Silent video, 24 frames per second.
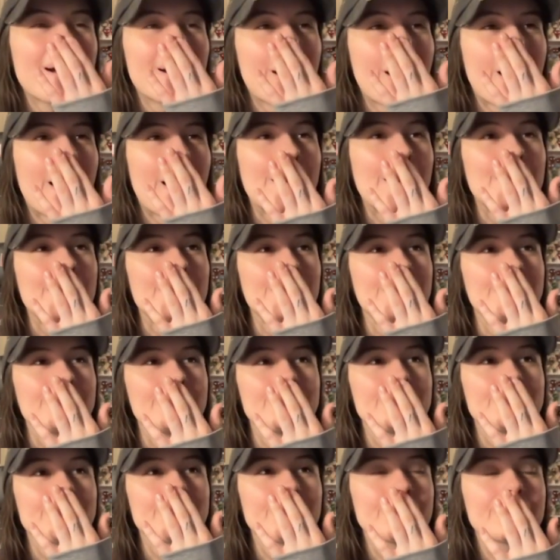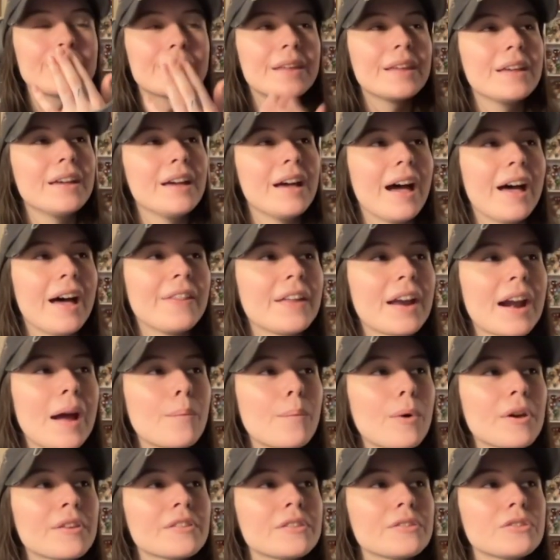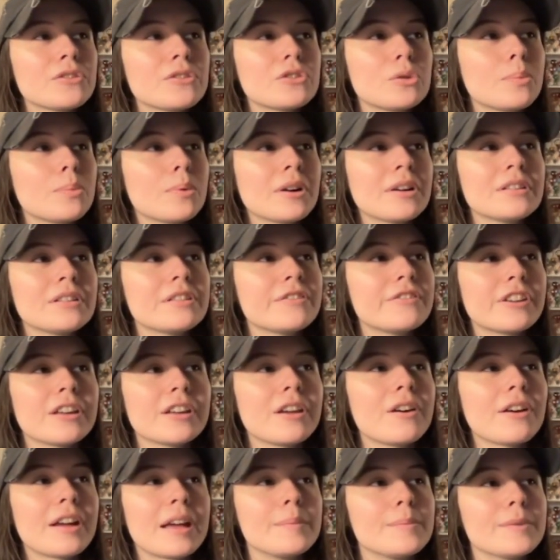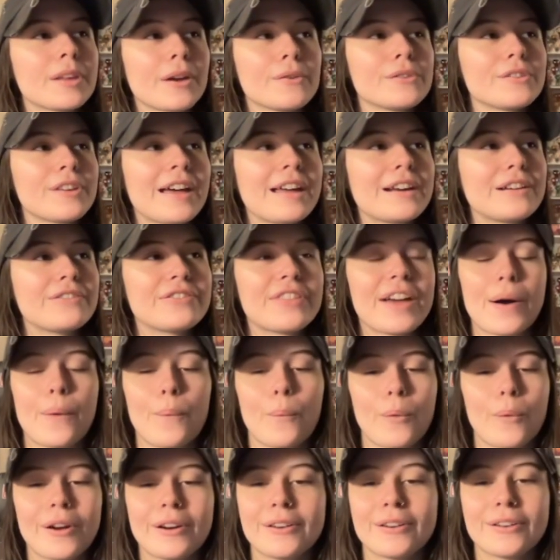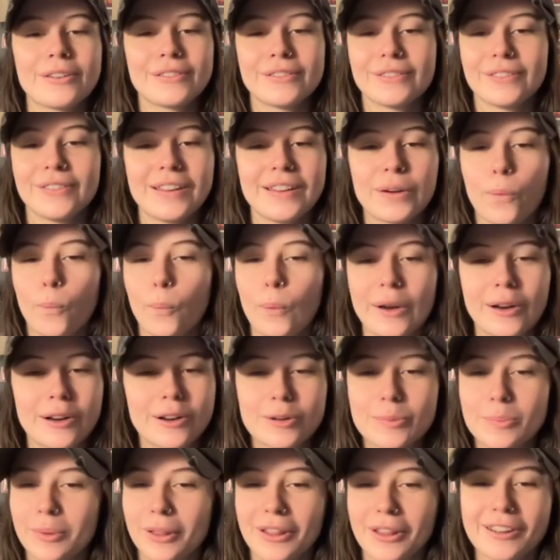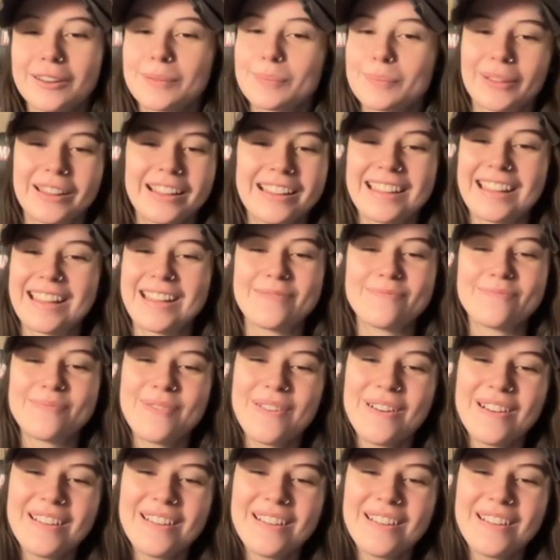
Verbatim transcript: Um, and then I wasn't super into video games outside of that one like weird plug and play game.